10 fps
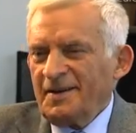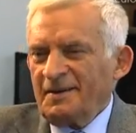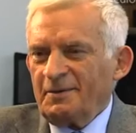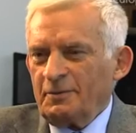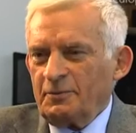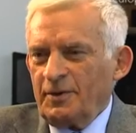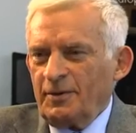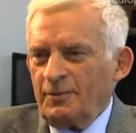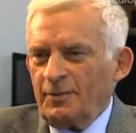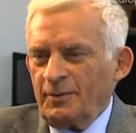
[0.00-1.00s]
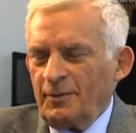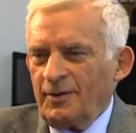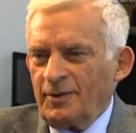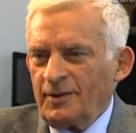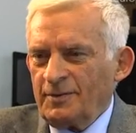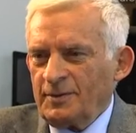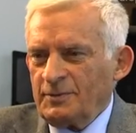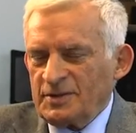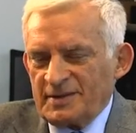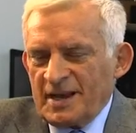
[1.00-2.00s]

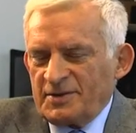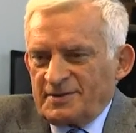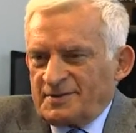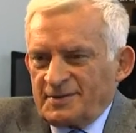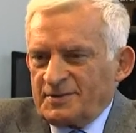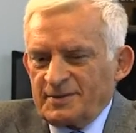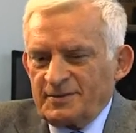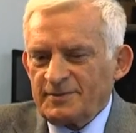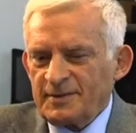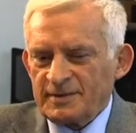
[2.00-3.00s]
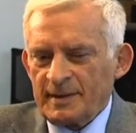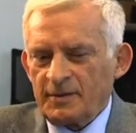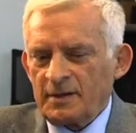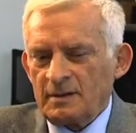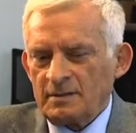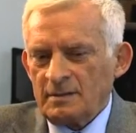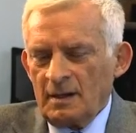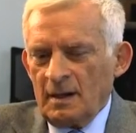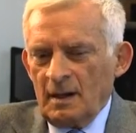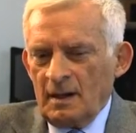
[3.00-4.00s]
We said it was something
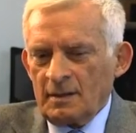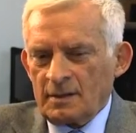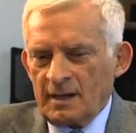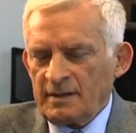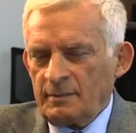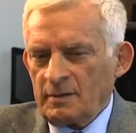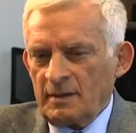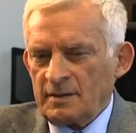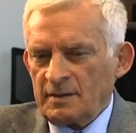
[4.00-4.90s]
incredible and